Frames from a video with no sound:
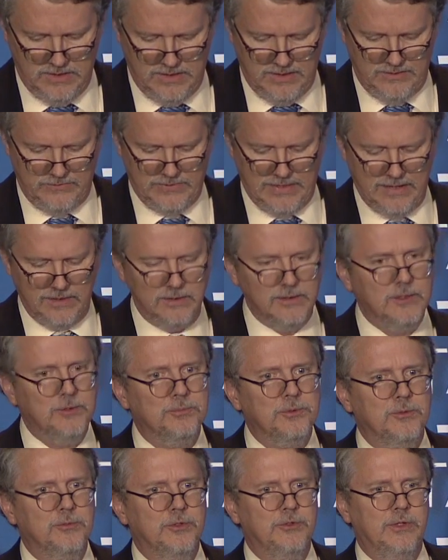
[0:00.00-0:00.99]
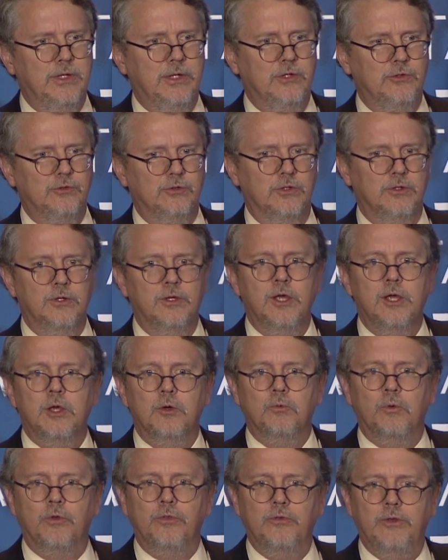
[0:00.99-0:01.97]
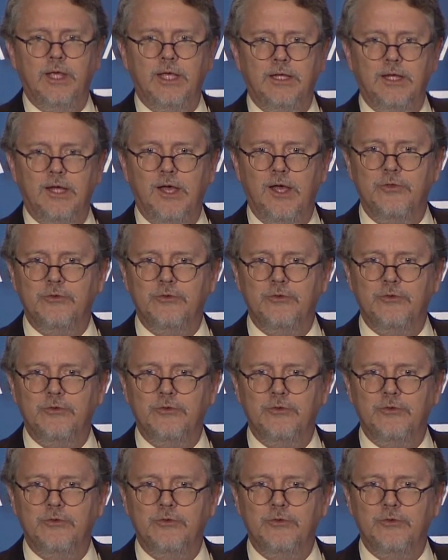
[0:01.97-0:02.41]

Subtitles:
And tackle implementation with data,